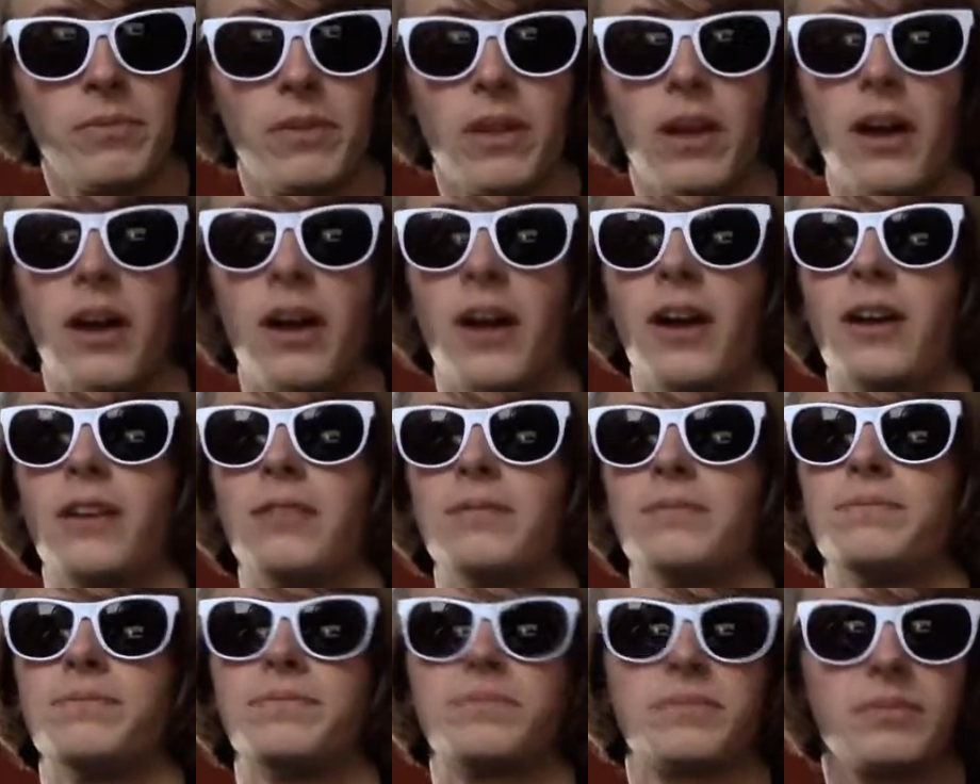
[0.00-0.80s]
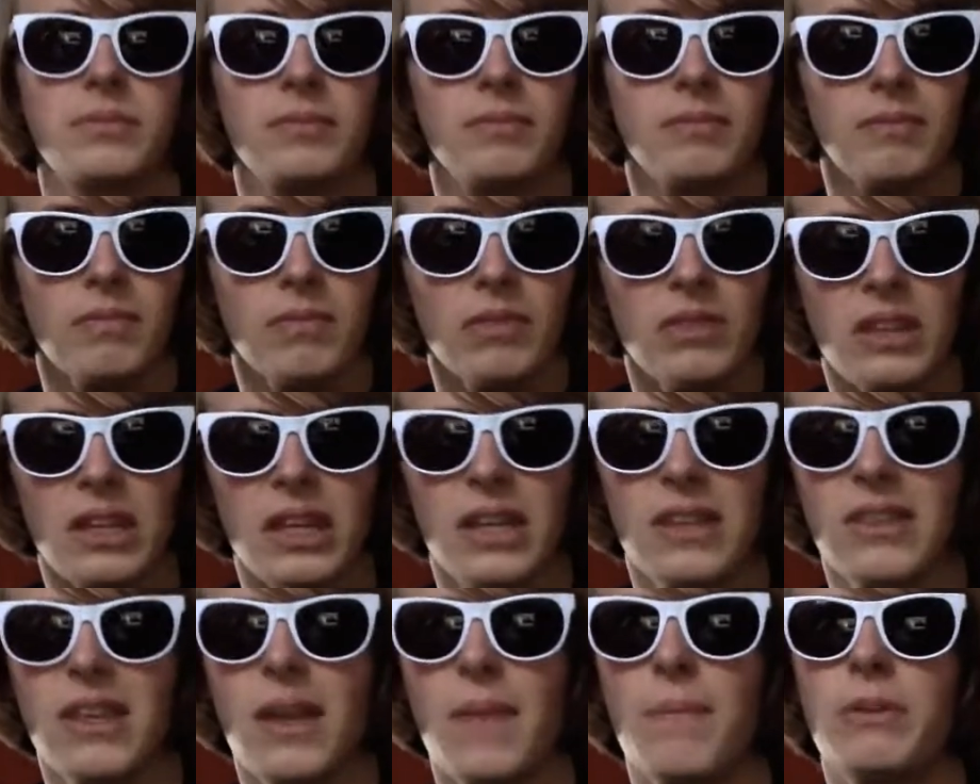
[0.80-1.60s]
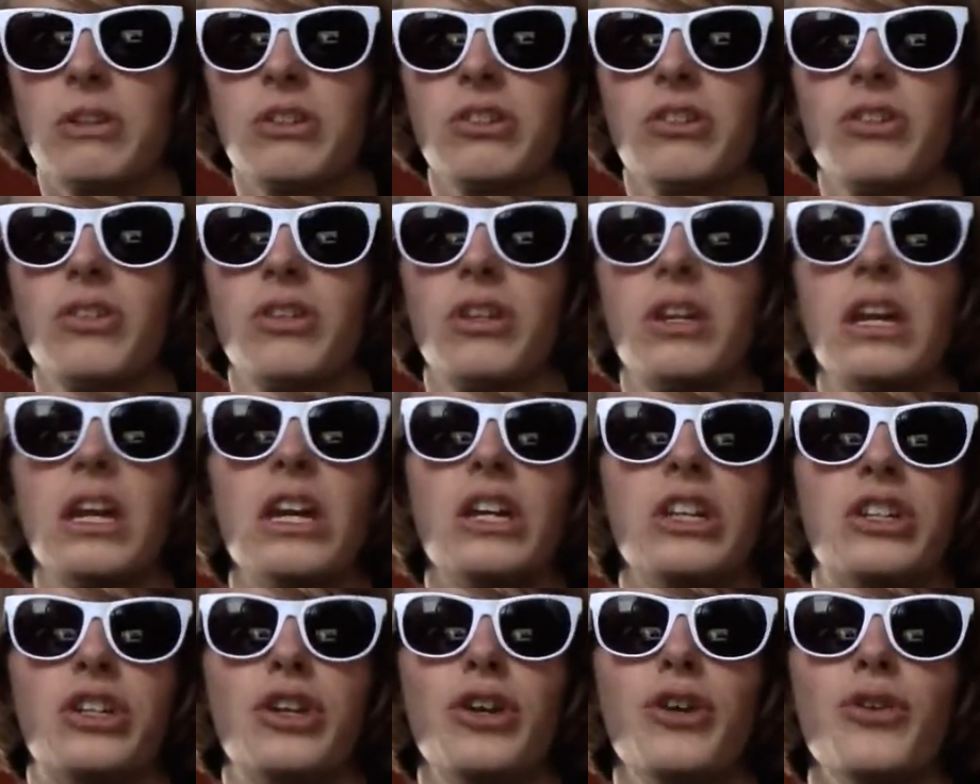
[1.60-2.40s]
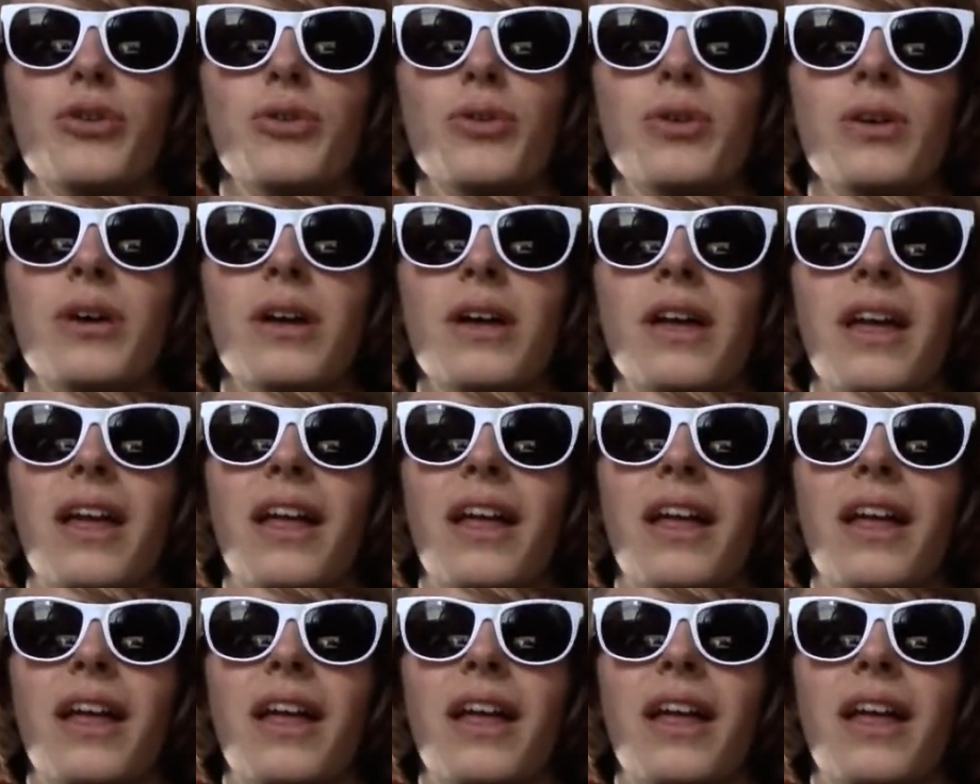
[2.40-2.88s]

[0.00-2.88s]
in the episode, to,